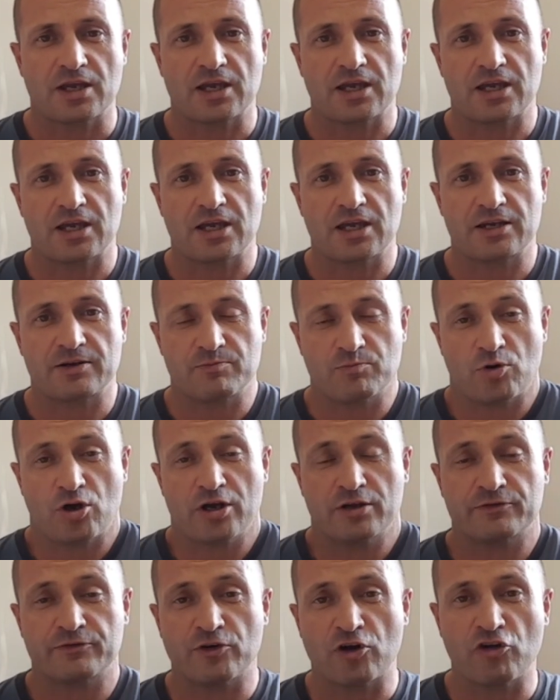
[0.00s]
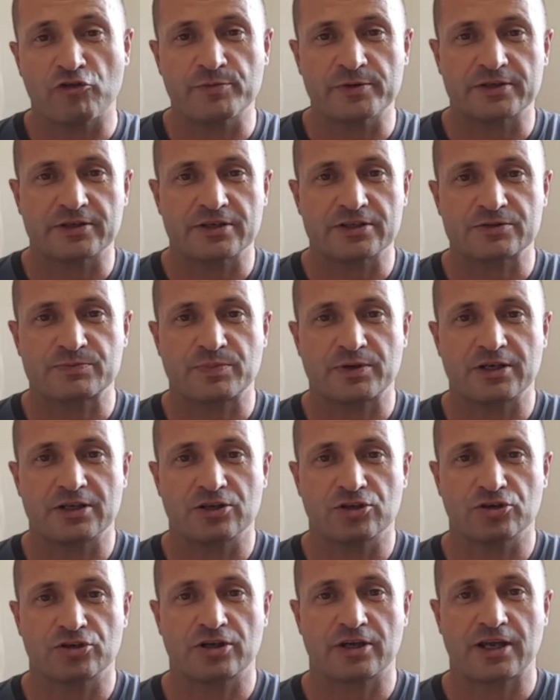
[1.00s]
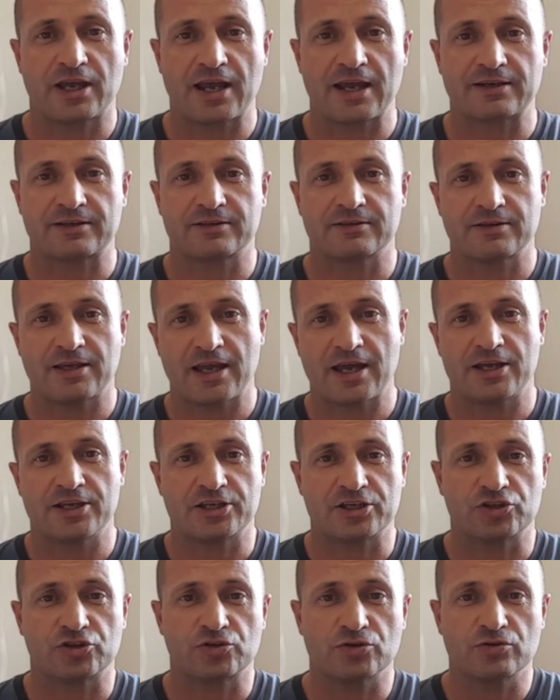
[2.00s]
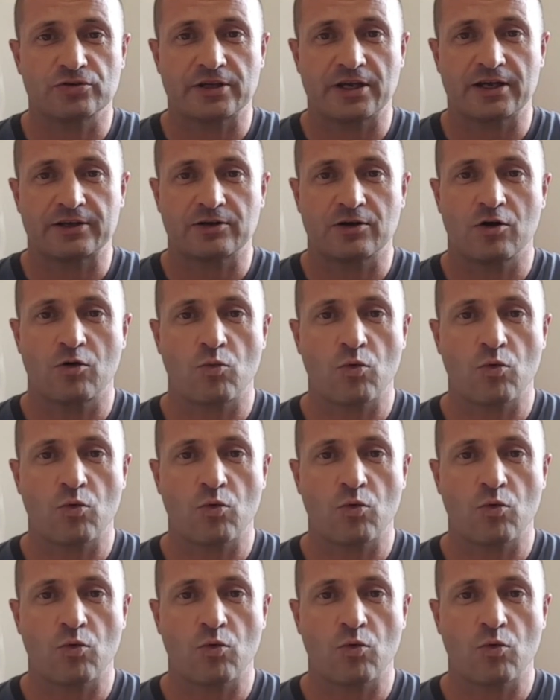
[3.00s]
and my involvement has been looking at how you can do that